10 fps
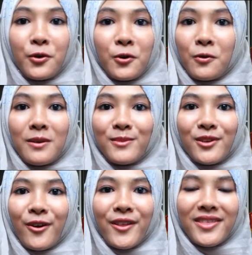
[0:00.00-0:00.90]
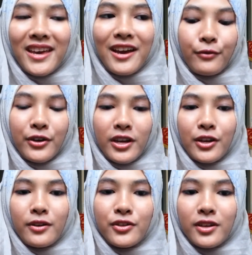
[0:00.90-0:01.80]
bookworms on there, what you
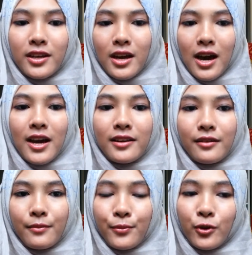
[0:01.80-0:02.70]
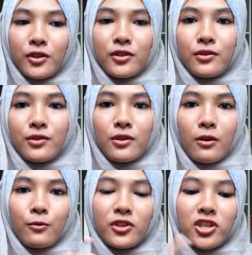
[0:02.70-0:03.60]
can do is you can add books to
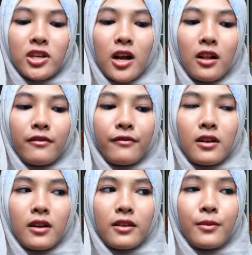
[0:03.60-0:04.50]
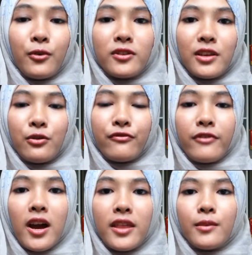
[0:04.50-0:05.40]
your own shelf, the books that
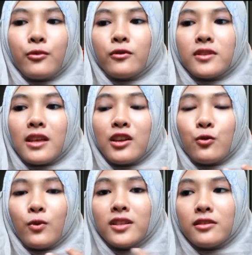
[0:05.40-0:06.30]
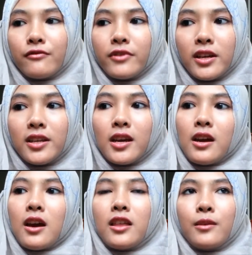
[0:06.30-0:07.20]
you've read, the books that you want to read,
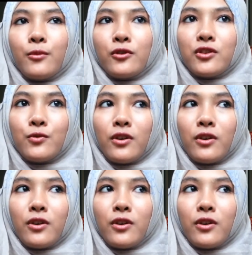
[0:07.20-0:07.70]
and the books